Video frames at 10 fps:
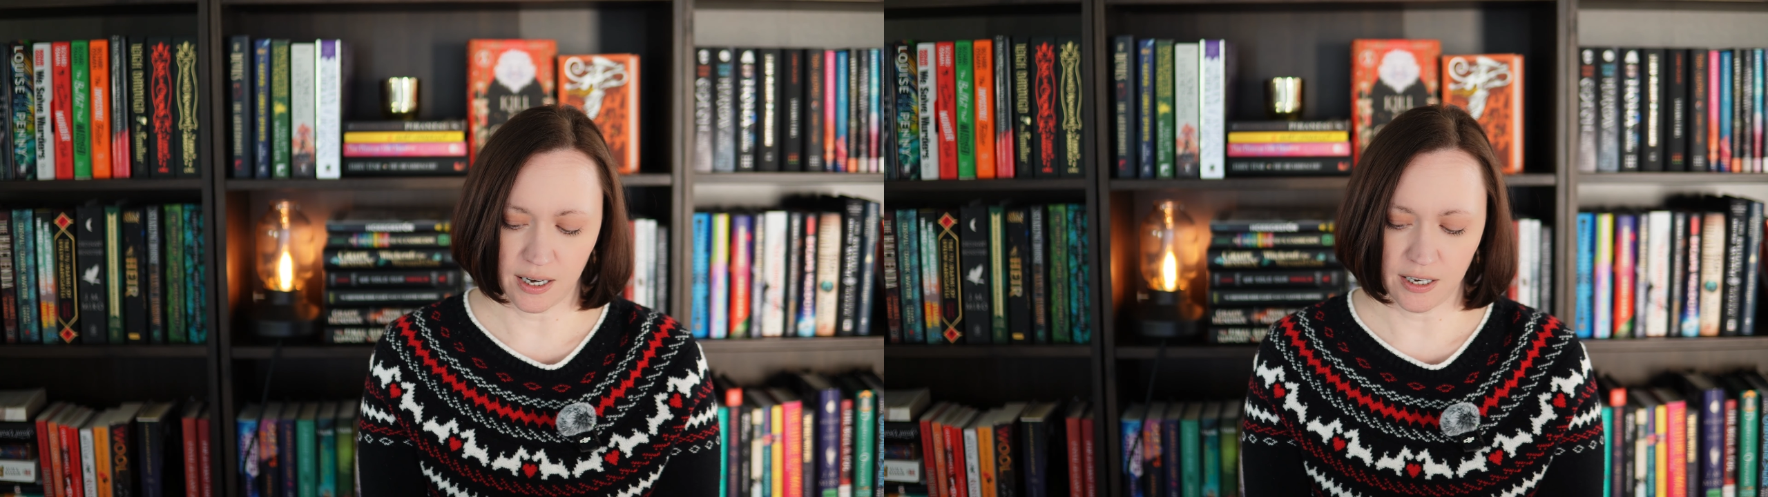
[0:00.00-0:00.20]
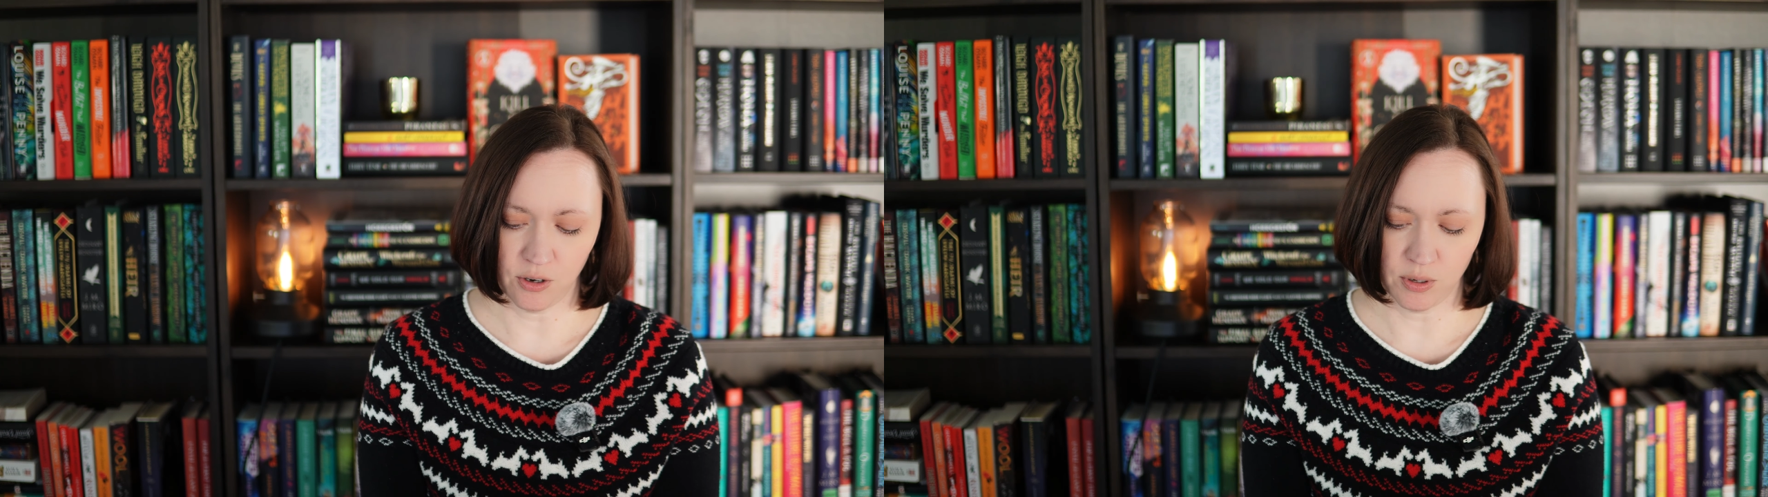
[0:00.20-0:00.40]

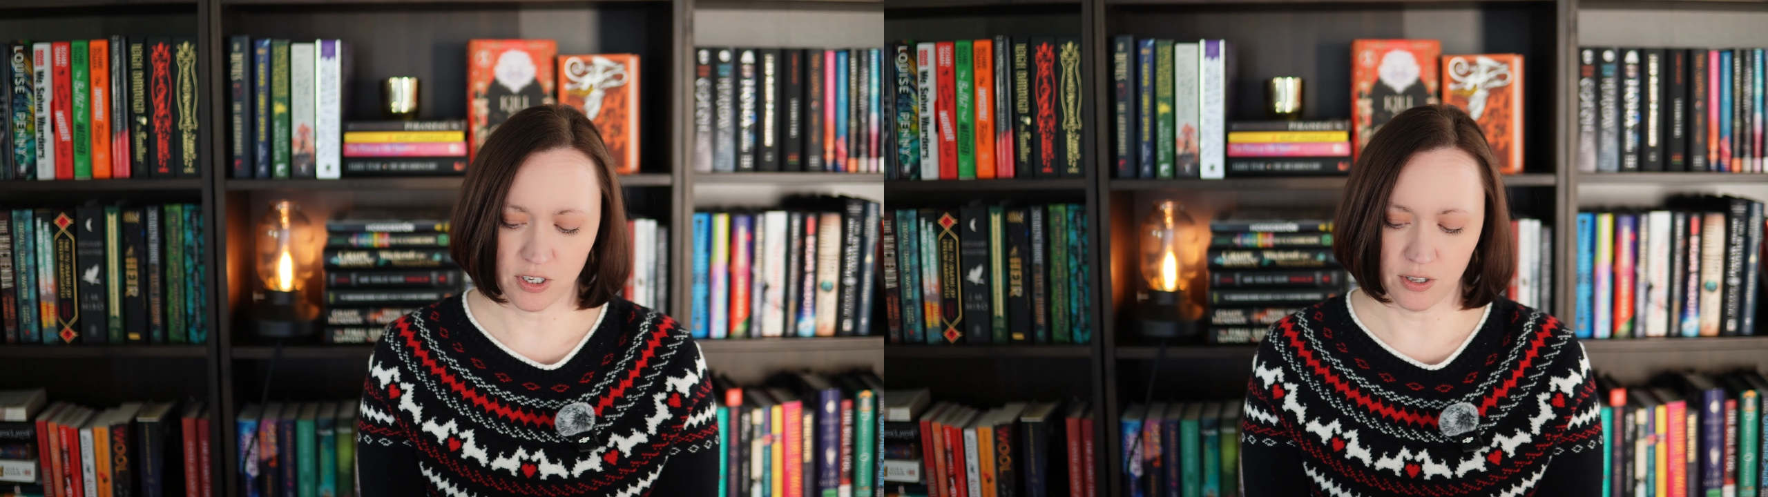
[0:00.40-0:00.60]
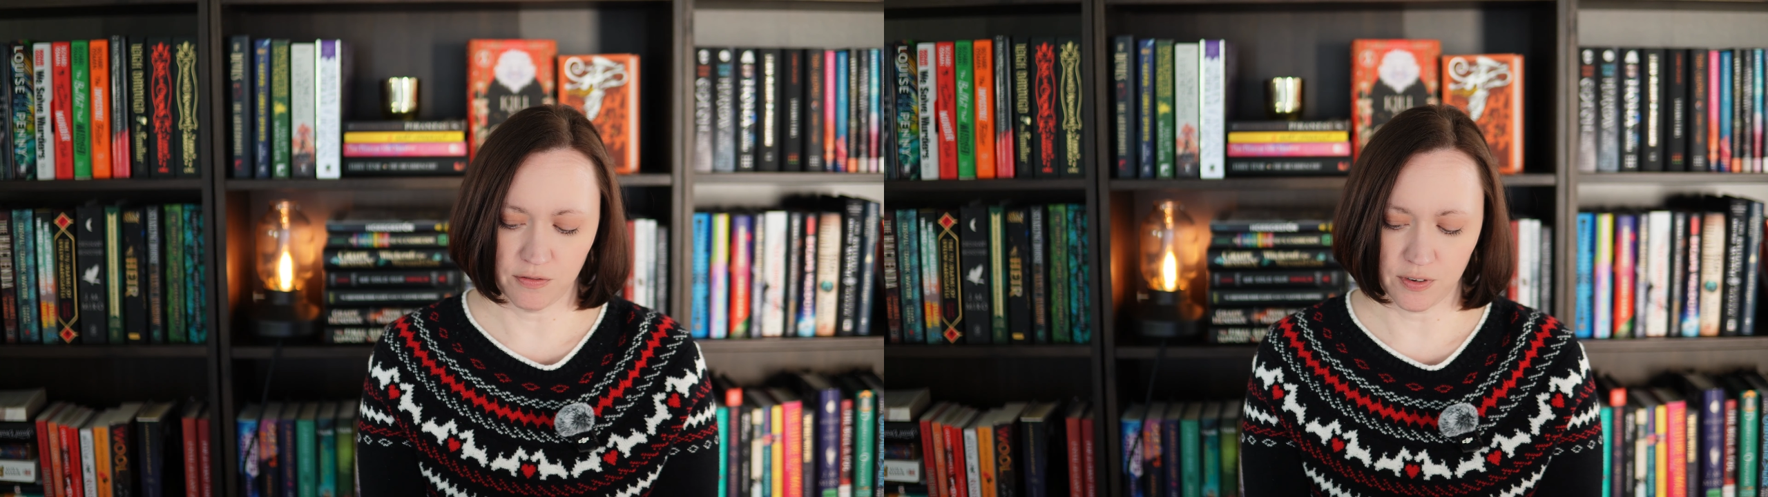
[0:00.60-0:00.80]
I know
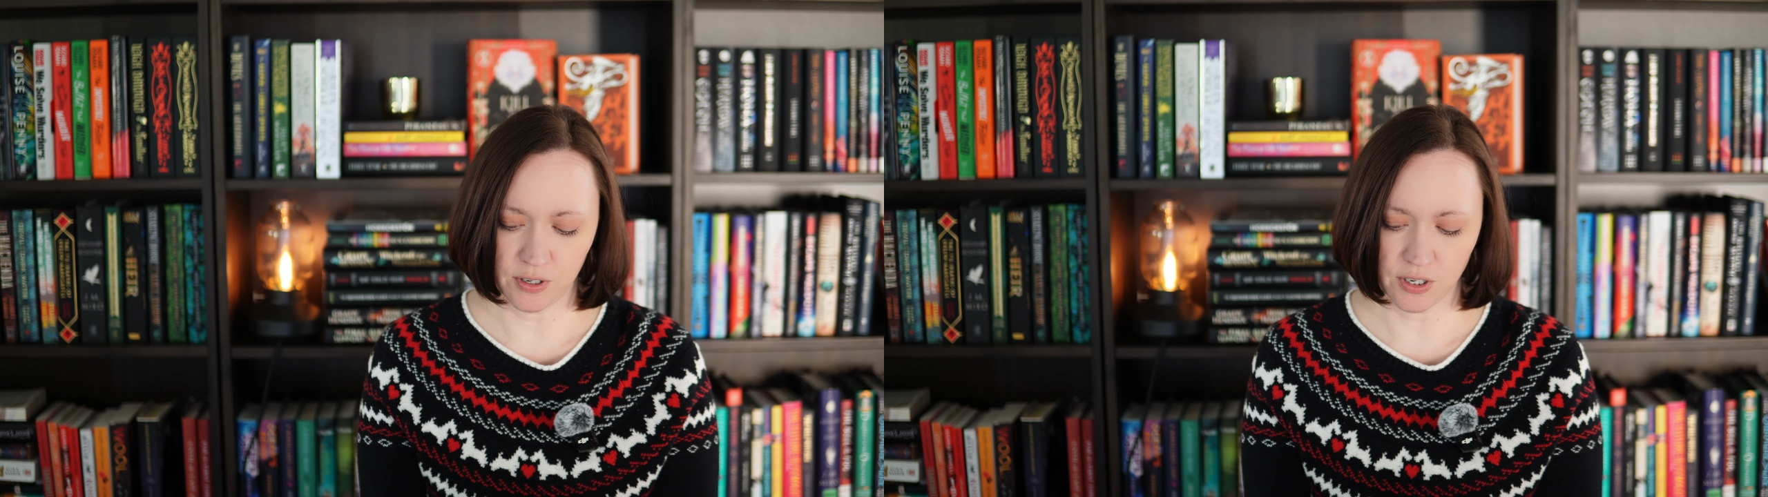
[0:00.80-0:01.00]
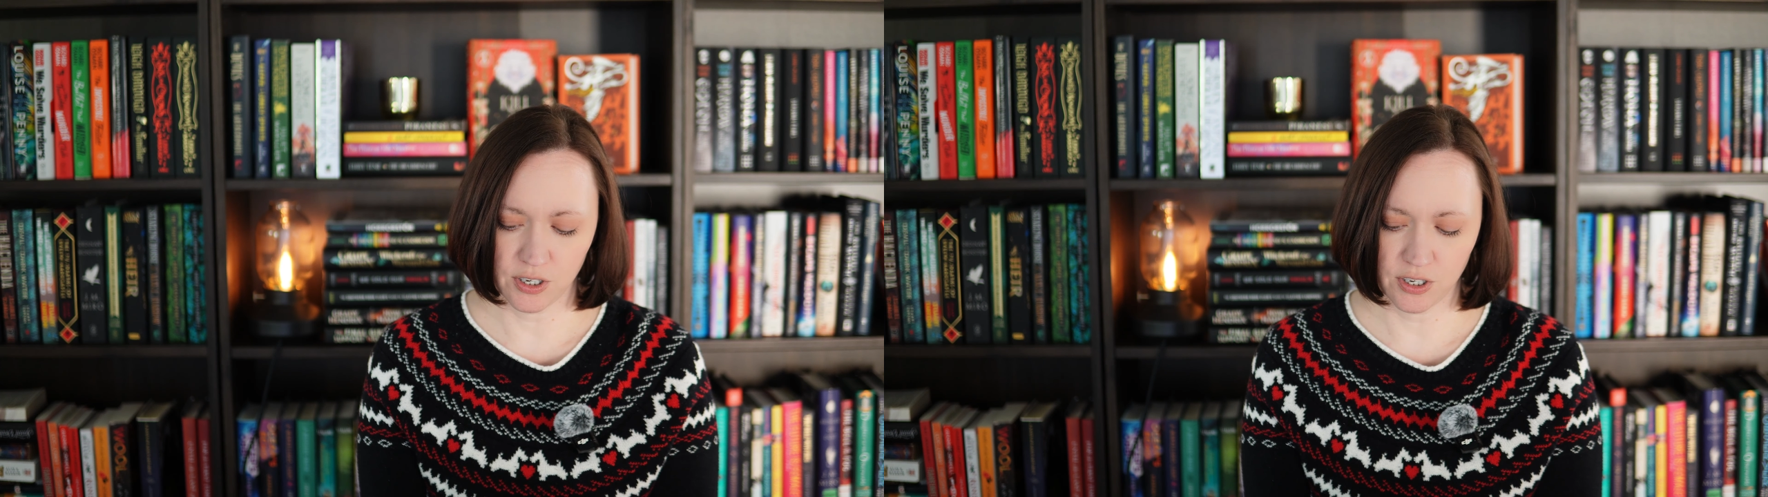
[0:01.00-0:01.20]
it's the
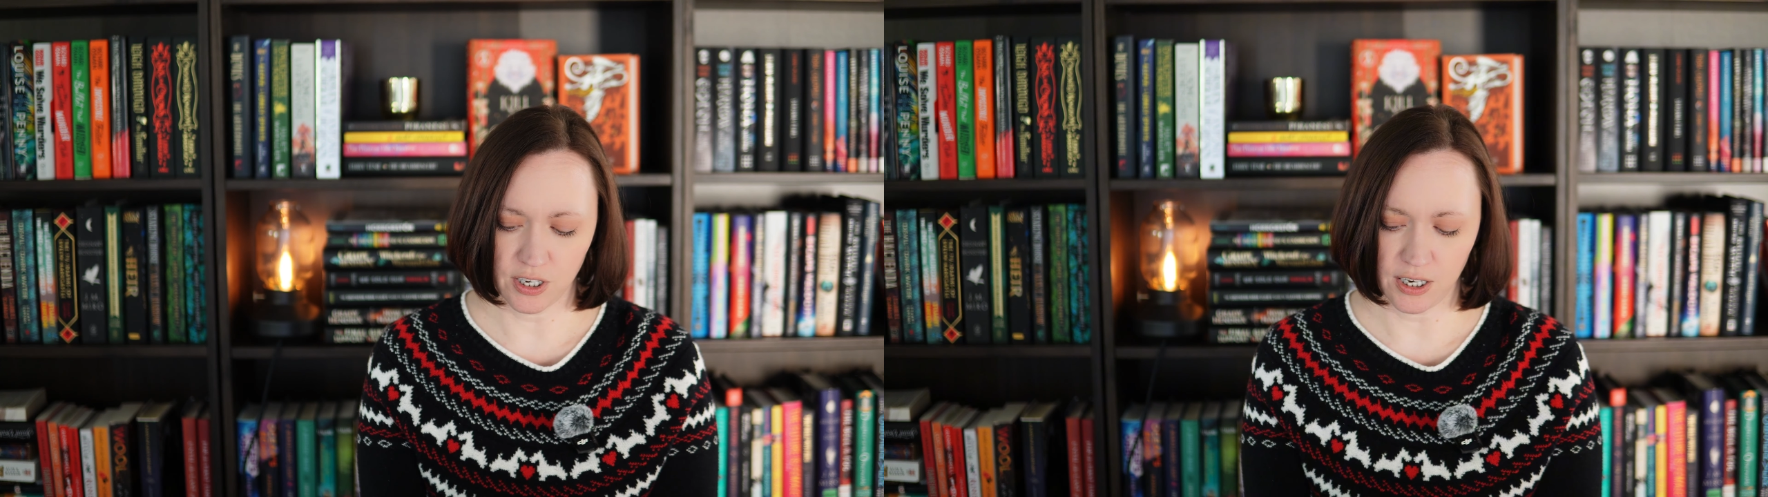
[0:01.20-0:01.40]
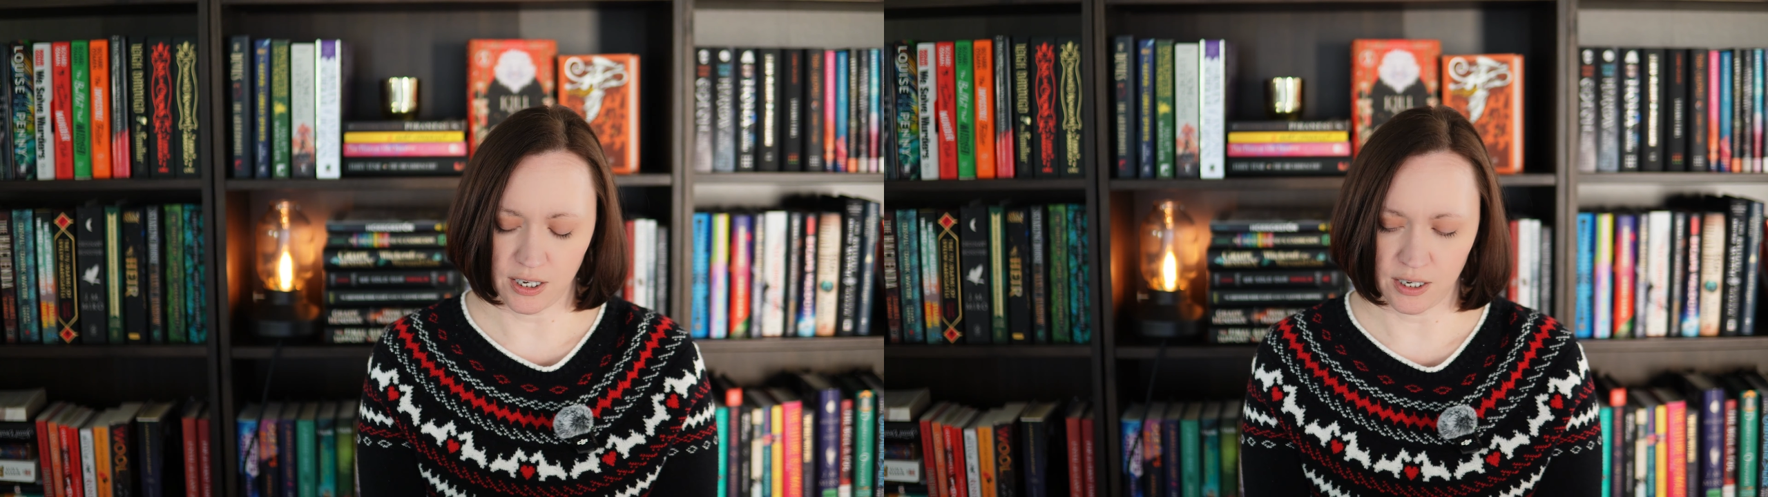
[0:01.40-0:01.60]
first
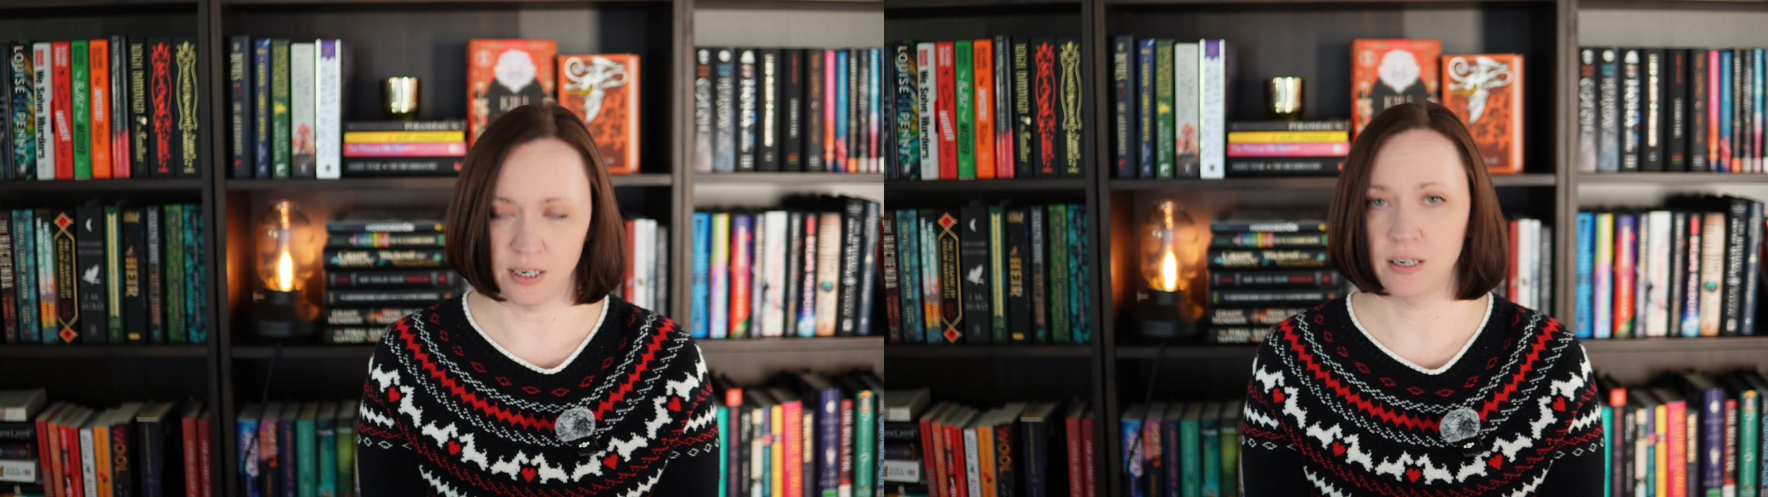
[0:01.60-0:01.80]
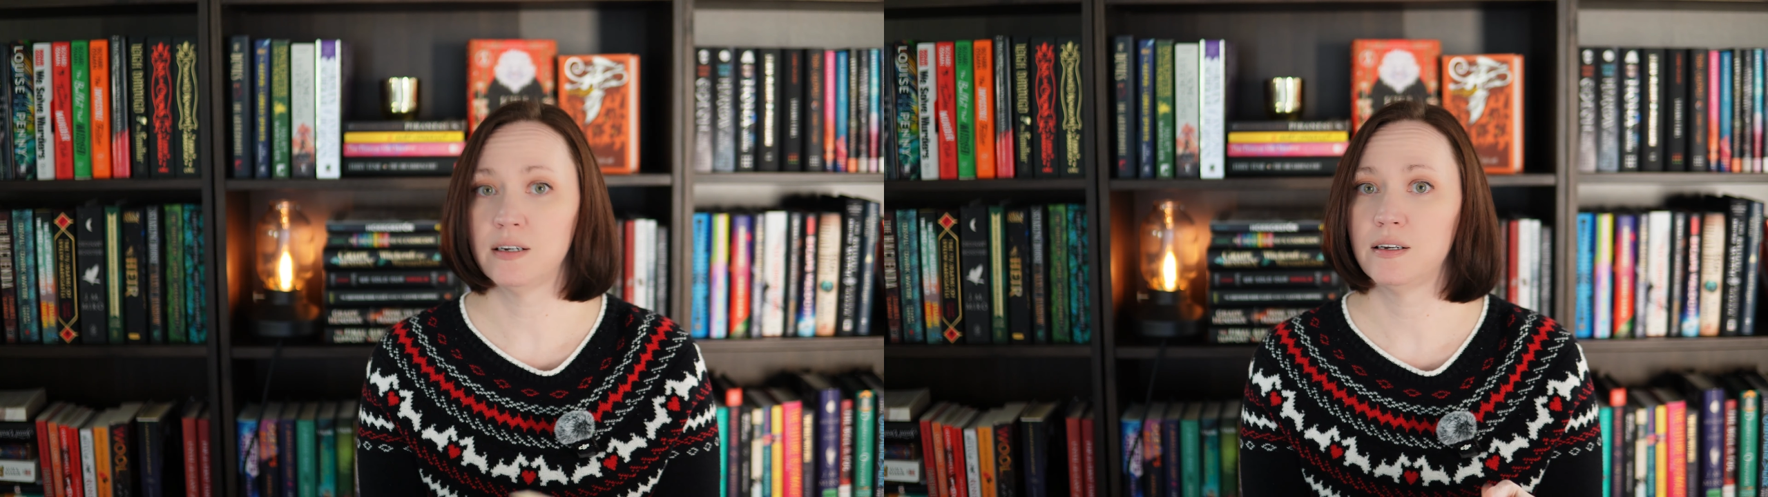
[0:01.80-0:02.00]

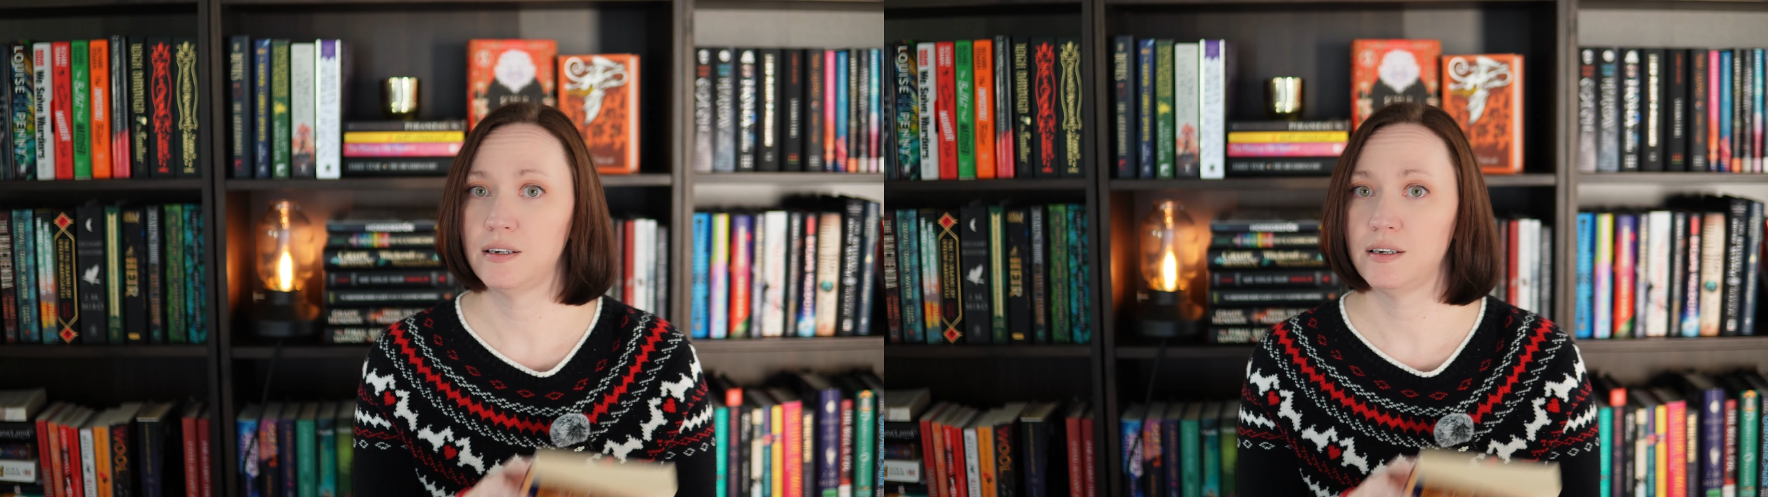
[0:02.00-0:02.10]
in